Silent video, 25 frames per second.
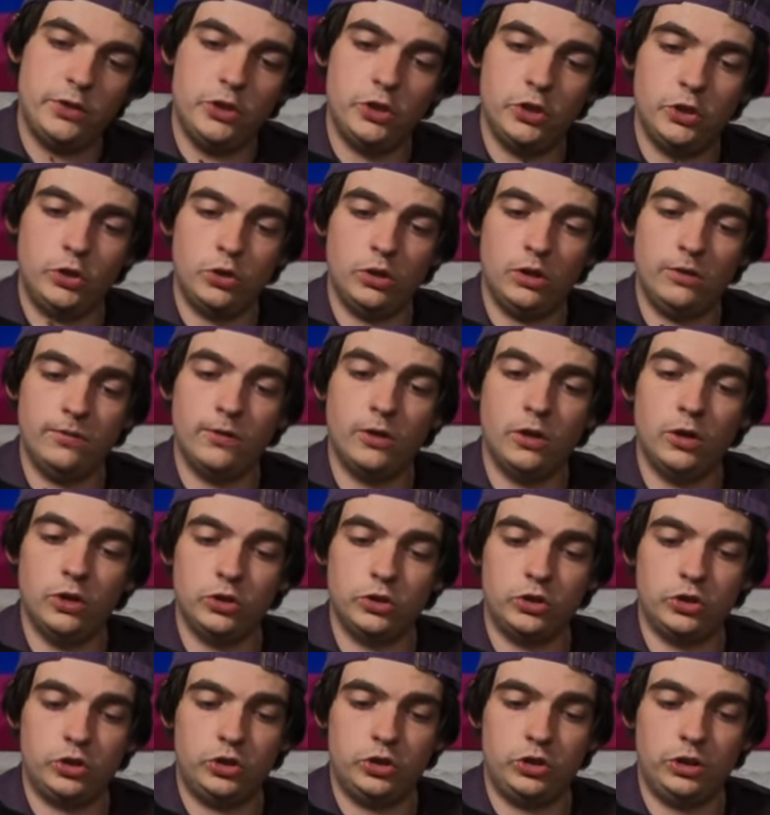just so I've got
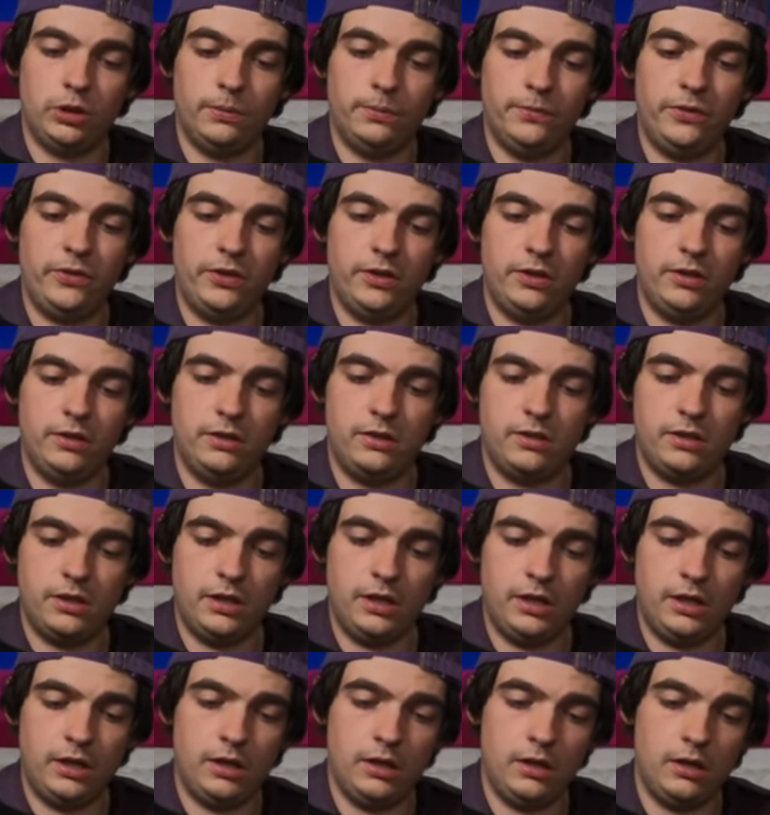something
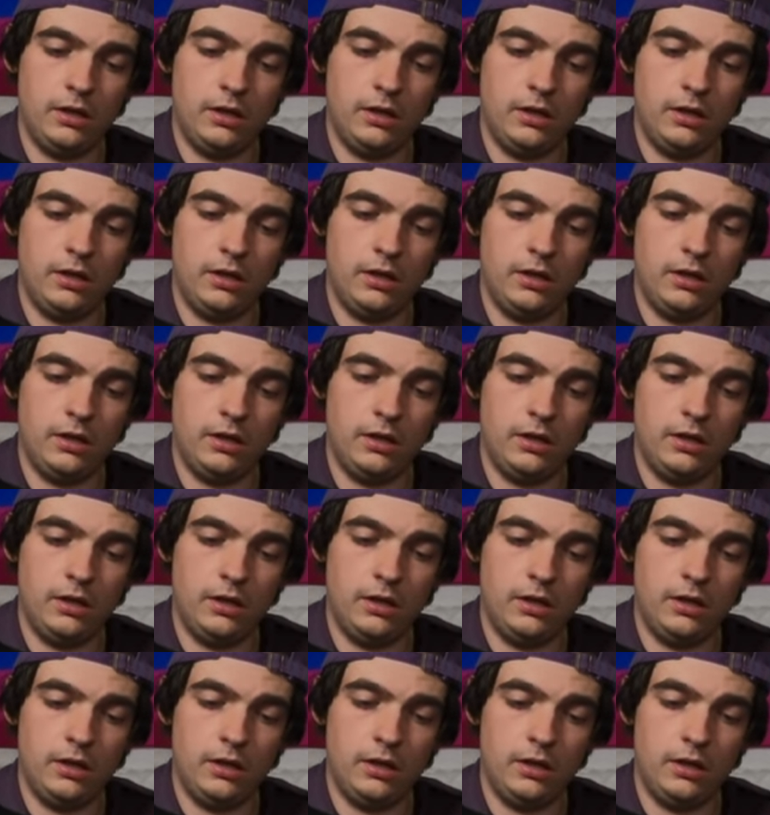to,